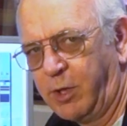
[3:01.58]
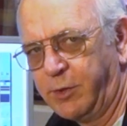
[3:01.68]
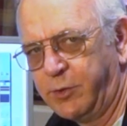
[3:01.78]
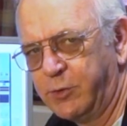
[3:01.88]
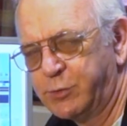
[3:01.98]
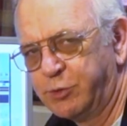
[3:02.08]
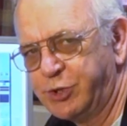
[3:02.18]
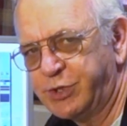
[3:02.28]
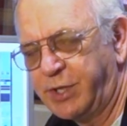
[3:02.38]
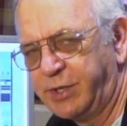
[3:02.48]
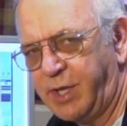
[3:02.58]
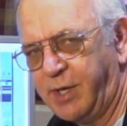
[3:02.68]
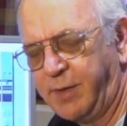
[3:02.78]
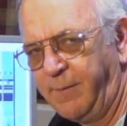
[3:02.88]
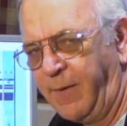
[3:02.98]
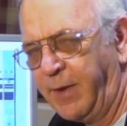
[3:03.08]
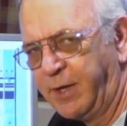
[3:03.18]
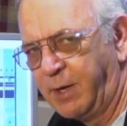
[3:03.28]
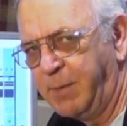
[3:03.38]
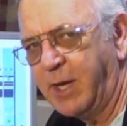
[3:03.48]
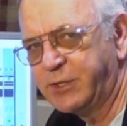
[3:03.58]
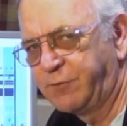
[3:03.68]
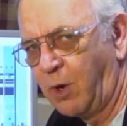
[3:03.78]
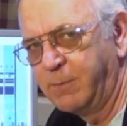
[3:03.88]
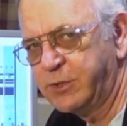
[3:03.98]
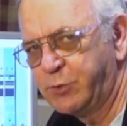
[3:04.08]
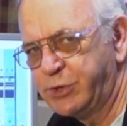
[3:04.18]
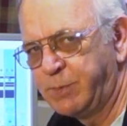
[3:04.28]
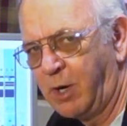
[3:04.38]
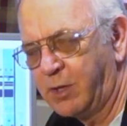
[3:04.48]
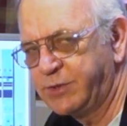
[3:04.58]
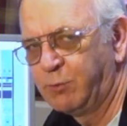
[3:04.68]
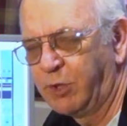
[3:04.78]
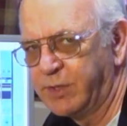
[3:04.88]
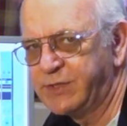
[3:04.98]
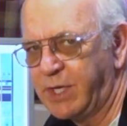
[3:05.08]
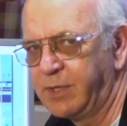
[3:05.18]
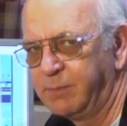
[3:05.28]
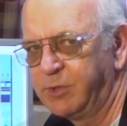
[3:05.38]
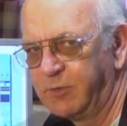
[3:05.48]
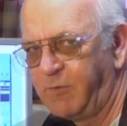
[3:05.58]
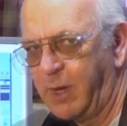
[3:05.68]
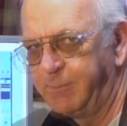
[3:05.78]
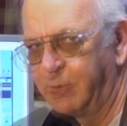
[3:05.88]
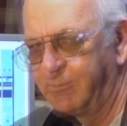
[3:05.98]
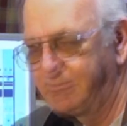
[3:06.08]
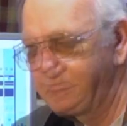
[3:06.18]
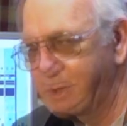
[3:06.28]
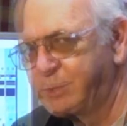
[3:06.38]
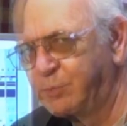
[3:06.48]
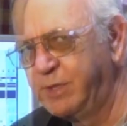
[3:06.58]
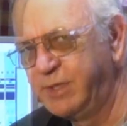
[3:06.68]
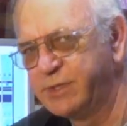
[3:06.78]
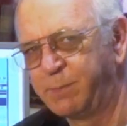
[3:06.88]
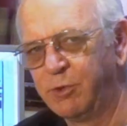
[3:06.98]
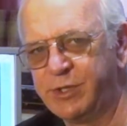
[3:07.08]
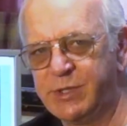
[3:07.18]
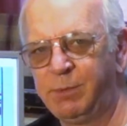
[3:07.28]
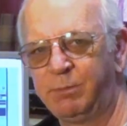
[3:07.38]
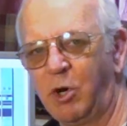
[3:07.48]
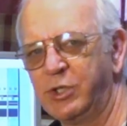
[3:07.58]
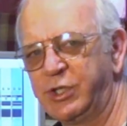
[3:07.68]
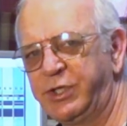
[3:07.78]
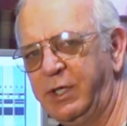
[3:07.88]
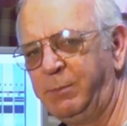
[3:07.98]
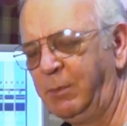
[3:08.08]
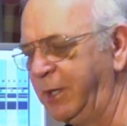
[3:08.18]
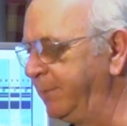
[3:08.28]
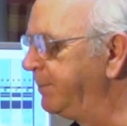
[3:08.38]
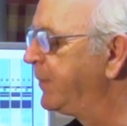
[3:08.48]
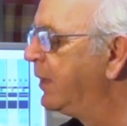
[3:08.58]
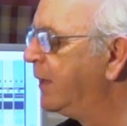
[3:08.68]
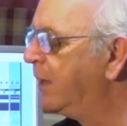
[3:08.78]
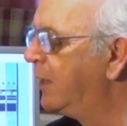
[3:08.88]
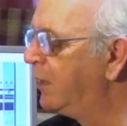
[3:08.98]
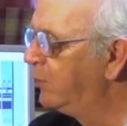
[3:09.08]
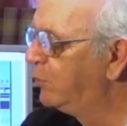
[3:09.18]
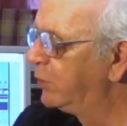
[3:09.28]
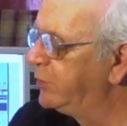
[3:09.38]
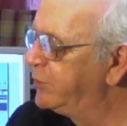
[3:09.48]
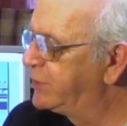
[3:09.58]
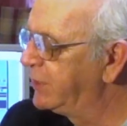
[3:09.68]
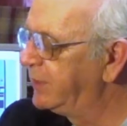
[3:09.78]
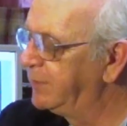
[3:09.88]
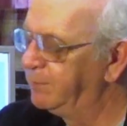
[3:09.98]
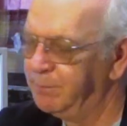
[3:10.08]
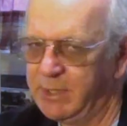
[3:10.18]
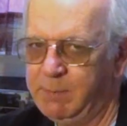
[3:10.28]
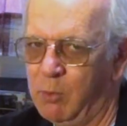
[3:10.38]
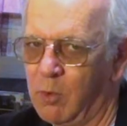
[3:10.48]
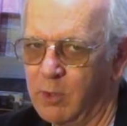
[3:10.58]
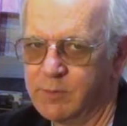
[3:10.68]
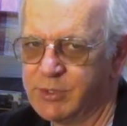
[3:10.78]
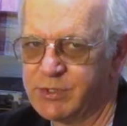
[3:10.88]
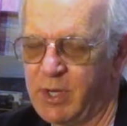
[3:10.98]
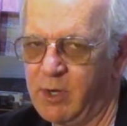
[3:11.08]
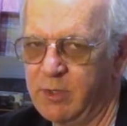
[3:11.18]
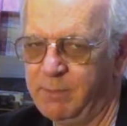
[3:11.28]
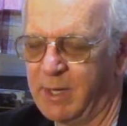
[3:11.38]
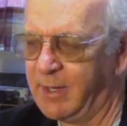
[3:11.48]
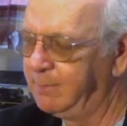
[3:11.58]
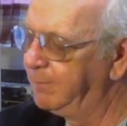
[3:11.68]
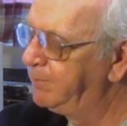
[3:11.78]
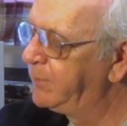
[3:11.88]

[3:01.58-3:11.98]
we're going to do is we're just going to take commands from the switch box and we're going to send them to the Vypyr. This really is a pretty simple project to implement. We'll use a MIDI port just like on the back.